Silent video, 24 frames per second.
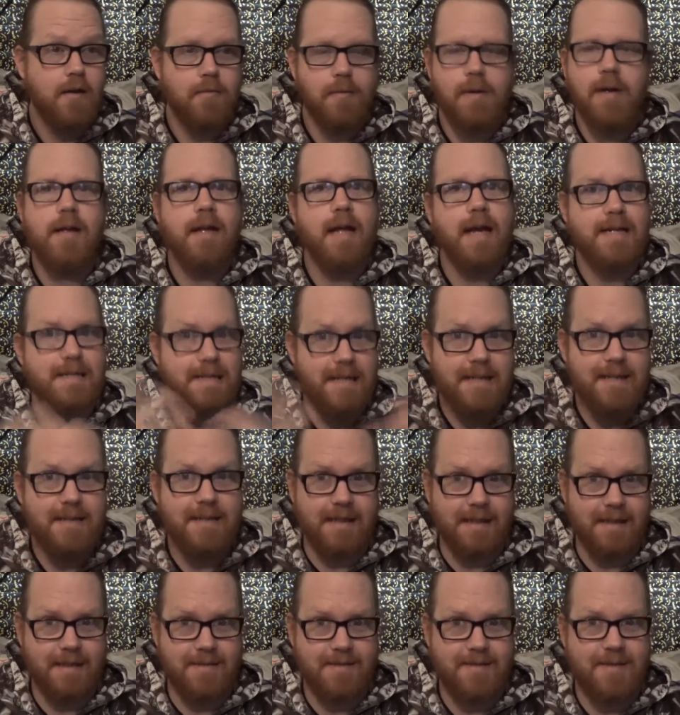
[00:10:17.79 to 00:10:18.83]
Well, I did
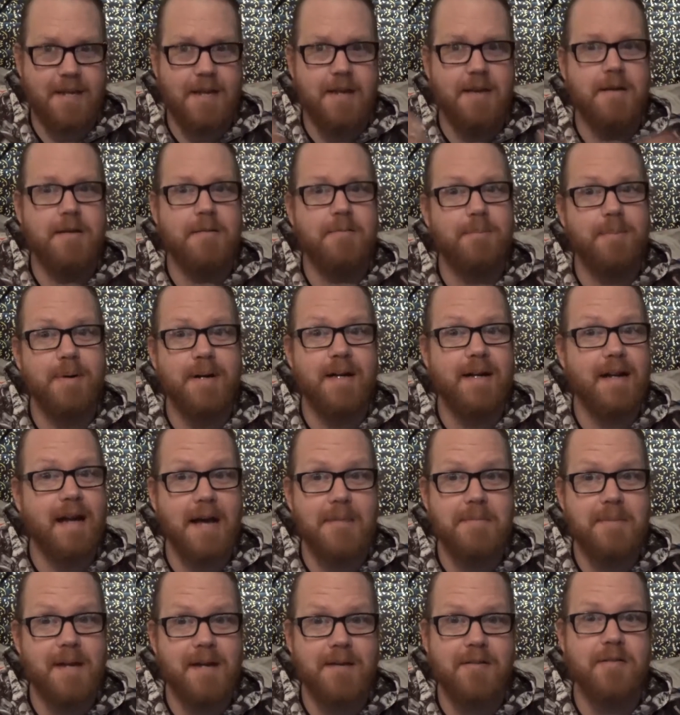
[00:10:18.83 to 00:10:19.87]
this, but
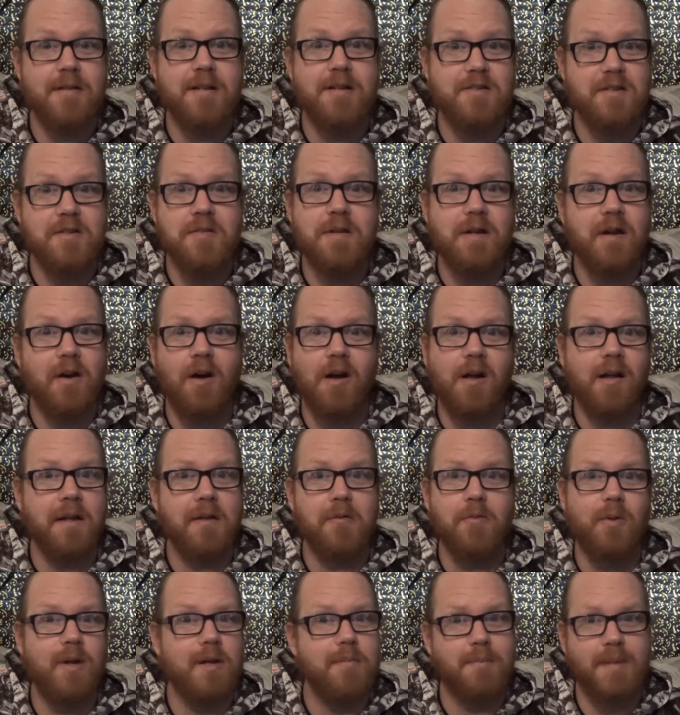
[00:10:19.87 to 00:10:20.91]
I'm not going to do it all
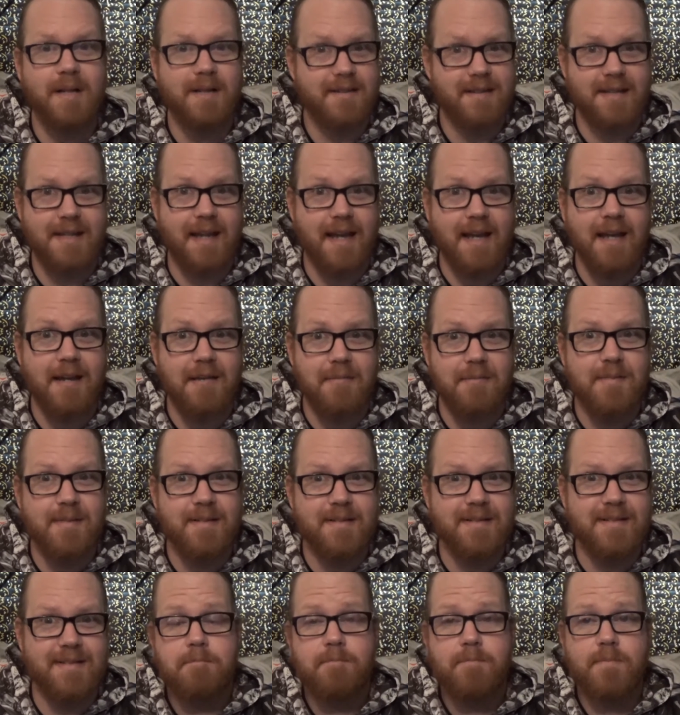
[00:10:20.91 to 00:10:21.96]
in 1 month again.
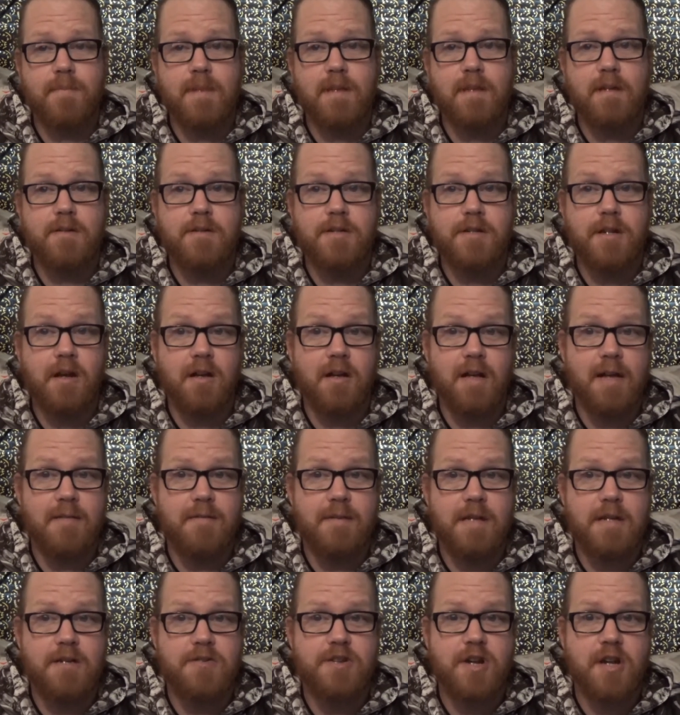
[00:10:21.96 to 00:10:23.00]
Do y'all have
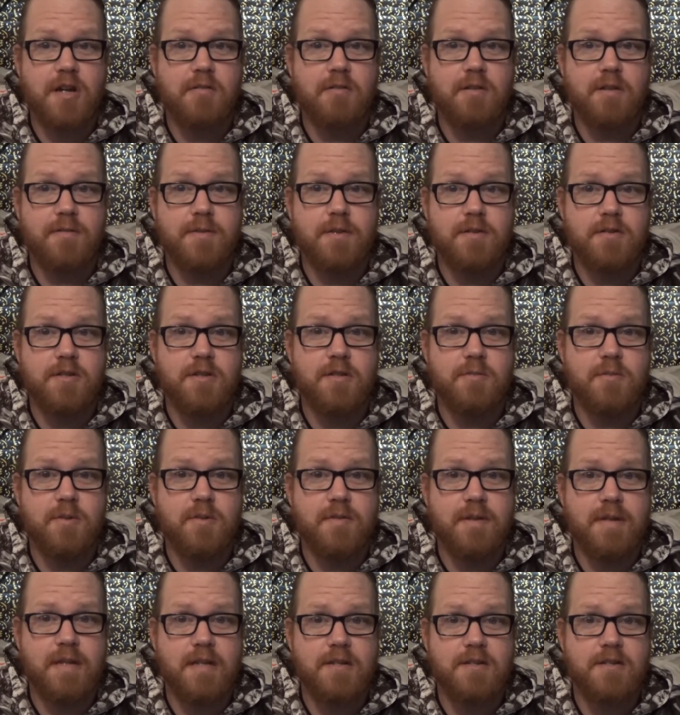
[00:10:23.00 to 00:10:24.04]
any genre of YouTube
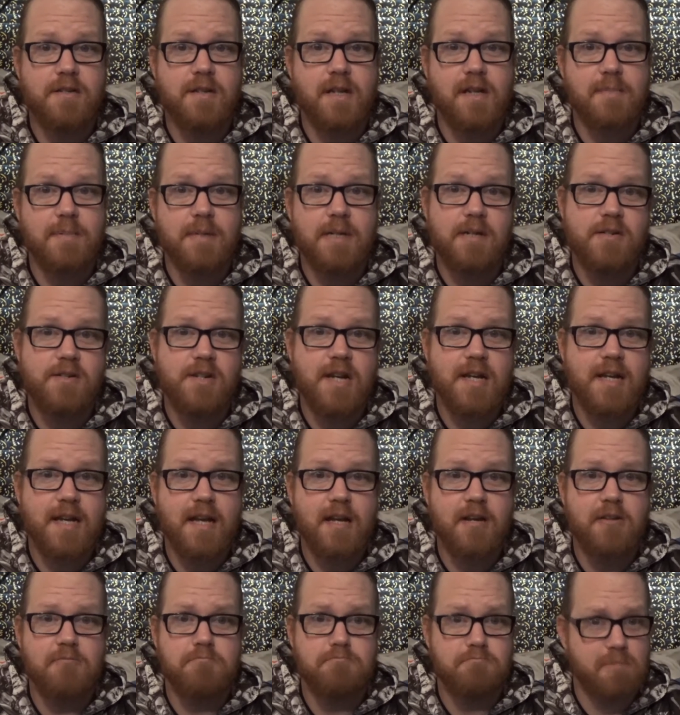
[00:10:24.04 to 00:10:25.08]
movie that you'd like me to check
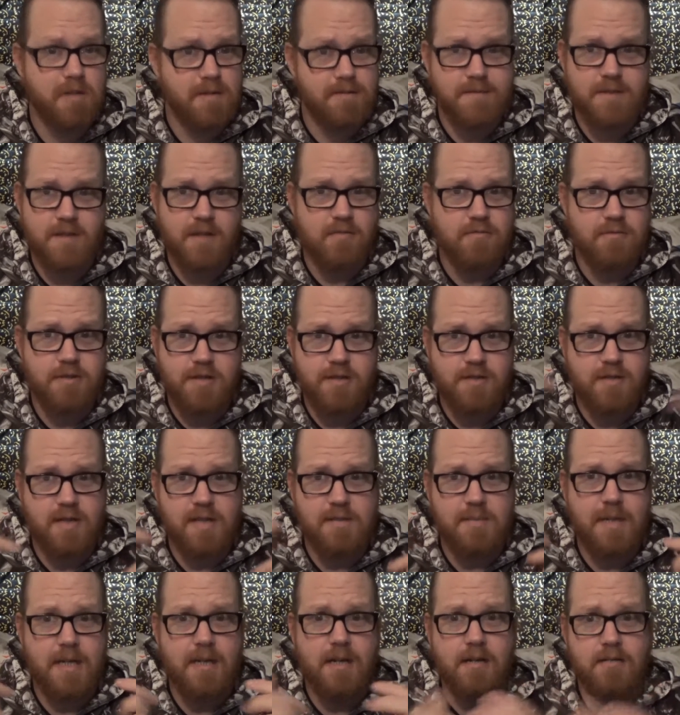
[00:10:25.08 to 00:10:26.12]
out? If so, just
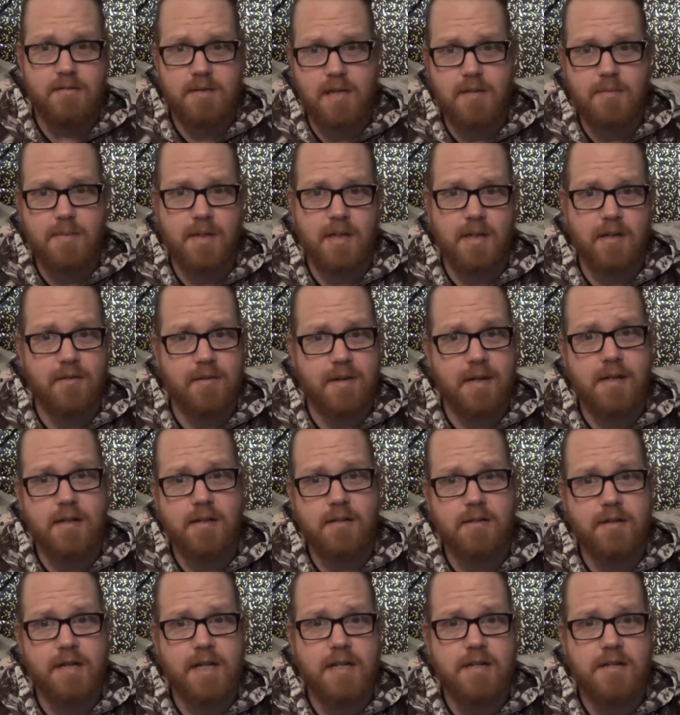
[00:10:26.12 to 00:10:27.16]
leave me a note down below and I'll
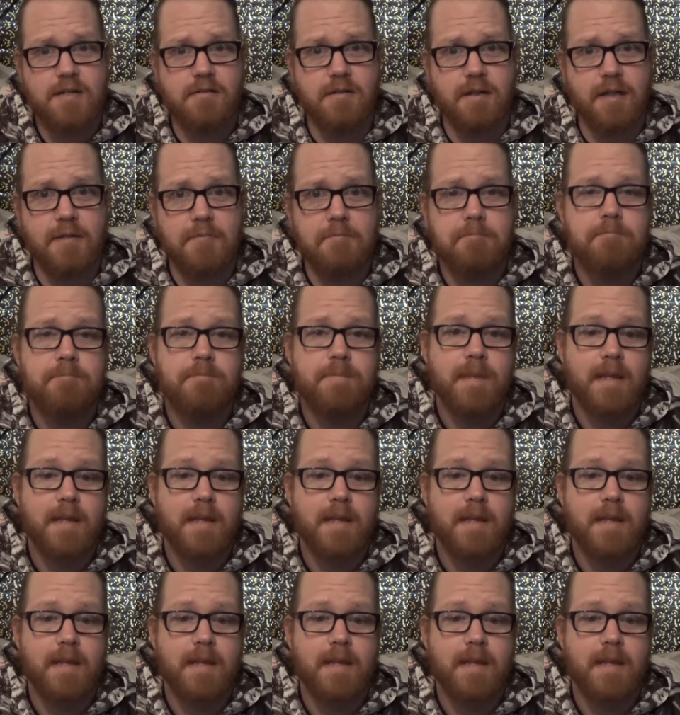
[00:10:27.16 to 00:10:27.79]
look into it.